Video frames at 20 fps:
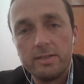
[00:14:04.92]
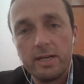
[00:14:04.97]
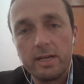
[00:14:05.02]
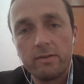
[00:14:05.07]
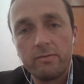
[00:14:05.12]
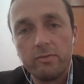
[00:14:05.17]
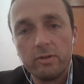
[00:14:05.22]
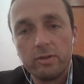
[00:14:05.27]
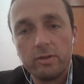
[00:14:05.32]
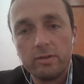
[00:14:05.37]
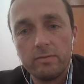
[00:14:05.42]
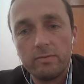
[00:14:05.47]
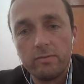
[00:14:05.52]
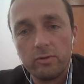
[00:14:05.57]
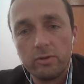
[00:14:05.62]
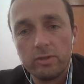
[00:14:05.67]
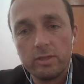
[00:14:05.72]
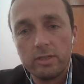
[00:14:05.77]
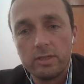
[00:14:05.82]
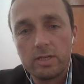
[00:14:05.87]
thankful
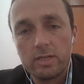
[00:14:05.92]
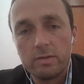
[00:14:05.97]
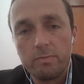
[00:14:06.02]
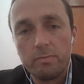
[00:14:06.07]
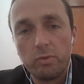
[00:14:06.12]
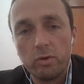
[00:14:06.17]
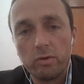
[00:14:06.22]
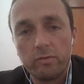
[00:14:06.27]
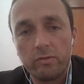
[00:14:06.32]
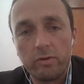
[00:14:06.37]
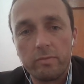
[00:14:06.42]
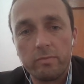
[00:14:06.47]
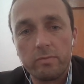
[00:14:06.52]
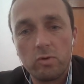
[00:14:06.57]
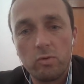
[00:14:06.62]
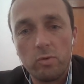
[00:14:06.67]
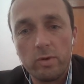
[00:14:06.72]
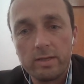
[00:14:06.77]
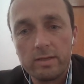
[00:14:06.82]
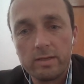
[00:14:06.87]
for the support from
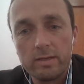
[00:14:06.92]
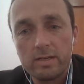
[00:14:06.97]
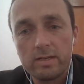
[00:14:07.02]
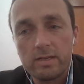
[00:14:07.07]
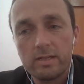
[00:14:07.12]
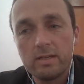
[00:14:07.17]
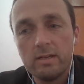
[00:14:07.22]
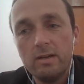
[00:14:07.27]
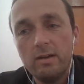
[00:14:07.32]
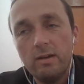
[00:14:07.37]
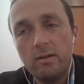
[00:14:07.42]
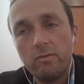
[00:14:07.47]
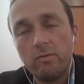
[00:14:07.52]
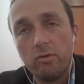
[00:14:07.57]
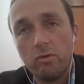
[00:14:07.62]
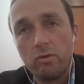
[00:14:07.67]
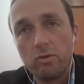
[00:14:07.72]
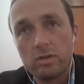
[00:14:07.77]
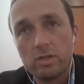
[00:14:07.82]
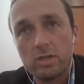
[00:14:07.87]
Quintus
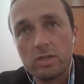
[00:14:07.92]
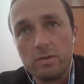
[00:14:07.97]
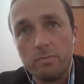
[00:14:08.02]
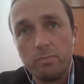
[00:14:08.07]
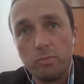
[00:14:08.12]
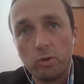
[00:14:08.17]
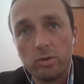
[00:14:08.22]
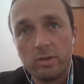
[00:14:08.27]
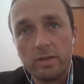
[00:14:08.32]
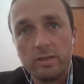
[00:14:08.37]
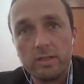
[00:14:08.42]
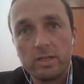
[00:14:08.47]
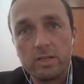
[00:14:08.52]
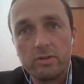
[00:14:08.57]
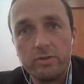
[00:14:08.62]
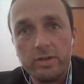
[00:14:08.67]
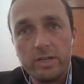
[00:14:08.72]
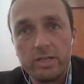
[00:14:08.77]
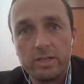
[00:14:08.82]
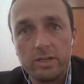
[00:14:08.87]
for supporting
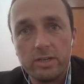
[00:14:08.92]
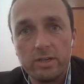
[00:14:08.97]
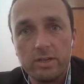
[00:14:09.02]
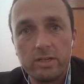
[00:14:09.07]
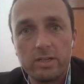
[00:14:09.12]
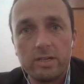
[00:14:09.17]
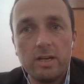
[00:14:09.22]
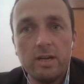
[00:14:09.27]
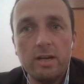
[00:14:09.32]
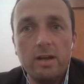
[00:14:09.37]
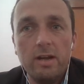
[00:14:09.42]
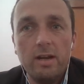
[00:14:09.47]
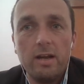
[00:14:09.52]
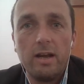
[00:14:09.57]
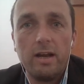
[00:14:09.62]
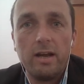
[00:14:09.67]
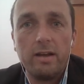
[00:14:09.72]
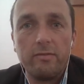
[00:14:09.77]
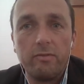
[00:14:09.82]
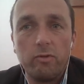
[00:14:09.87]
this research
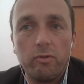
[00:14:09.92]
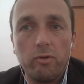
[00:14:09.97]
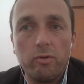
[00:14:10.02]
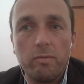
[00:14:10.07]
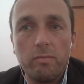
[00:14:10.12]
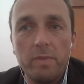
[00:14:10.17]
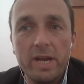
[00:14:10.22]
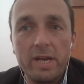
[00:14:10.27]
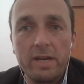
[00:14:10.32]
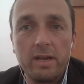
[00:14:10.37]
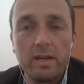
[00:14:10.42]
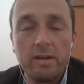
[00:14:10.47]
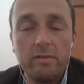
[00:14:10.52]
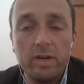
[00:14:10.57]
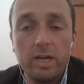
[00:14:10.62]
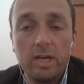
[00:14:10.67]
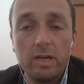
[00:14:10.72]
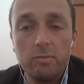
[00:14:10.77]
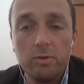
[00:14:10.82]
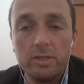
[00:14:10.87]
and for making
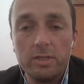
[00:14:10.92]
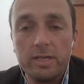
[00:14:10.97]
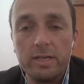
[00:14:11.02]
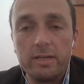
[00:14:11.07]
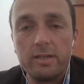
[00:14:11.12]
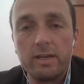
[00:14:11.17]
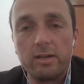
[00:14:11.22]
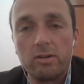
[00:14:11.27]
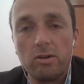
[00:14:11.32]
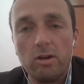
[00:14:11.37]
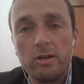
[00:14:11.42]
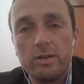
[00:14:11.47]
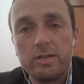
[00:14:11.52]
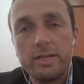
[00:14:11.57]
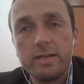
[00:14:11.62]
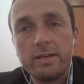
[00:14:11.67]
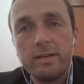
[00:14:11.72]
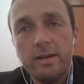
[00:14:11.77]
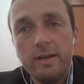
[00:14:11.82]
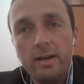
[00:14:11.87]
available their
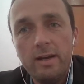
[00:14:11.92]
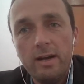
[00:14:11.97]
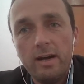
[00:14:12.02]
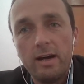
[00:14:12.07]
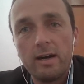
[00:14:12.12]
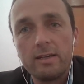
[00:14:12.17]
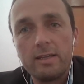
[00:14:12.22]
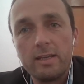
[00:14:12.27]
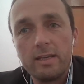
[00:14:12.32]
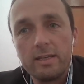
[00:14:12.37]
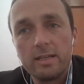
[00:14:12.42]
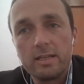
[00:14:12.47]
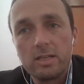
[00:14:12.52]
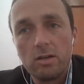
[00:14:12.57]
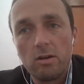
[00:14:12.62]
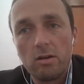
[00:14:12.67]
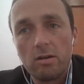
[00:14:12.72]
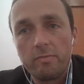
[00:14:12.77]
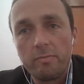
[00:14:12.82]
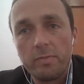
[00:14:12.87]
technology. I think there's a
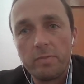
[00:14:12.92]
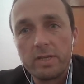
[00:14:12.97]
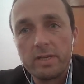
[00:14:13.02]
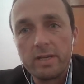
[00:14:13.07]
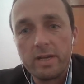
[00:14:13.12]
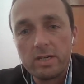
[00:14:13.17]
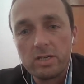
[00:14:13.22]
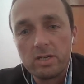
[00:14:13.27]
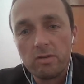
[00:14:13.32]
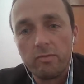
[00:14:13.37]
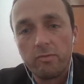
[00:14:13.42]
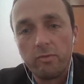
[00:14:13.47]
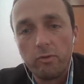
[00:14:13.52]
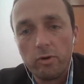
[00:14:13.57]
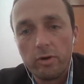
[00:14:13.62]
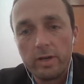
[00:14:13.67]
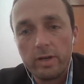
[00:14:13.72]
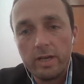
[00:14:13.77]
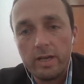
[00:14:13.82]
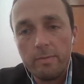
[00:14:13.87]
lot of potential
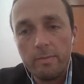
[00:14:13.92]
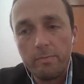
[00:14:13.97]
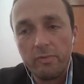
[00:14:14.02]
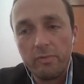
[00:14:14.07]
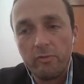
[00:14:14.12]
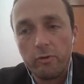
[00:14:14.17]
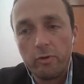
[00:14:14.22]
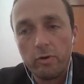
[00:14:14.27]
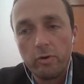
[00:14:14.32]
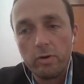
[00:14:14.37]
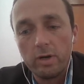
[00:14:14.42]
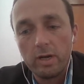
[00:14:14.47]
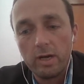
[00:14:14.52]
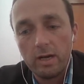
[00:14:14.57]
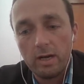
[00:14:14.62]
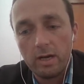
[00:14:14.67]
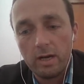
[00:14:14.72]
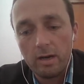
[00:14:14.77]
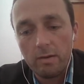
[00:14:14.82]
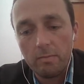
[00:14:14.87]
for HIP for
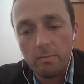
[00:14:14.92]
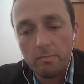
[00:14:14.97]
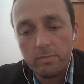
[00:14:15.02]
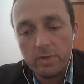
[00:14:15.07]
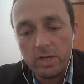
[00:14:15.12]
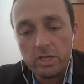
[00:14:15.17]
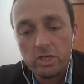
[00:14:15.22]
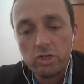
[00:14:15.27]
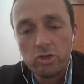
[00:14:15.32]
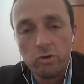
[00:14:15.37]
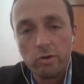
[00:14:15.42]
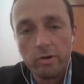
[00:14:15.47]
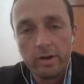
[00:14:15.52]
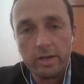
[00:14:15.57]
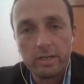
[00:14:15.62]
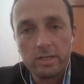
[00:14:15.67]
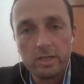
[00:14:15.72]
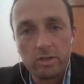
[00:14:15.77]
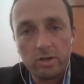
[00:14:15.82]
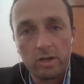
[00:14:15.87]

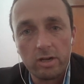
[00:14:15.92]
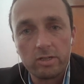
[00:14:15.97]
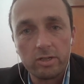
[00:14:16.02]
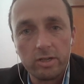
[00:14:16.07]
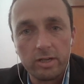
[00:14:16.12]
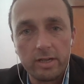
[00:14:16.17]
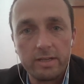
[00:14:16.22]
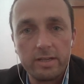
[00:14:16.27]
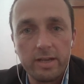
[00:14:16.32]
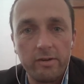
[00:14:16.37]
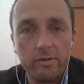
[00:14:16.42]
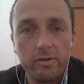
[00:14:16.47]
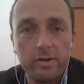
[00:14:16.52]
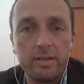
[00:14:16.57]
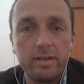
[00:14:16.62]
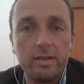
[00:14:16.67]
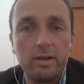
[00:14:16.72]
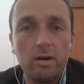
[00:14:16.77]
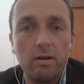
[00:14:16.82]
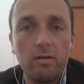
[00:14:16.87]
ensuring structural
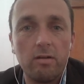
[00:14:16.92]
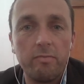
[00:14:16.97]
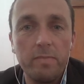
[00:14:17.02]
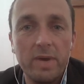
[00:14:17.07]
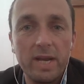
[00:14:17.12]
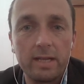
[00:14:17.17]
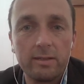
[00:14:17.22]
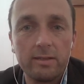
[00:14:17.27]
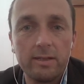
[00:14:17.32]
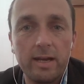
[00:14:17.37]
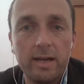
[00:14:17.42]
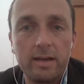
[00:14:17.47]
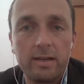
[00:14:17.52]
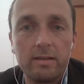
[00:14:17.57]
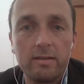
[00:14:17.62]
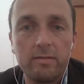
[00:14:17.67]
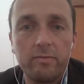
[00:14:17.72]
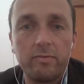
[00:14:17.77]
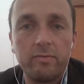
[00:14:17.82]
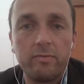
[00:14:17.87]
integrity of metal
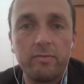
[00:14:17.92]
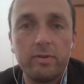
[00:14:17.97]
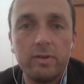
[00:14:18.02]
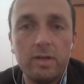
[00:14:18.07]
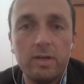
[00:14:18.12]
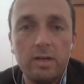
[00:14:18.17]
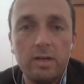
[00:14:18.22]
additive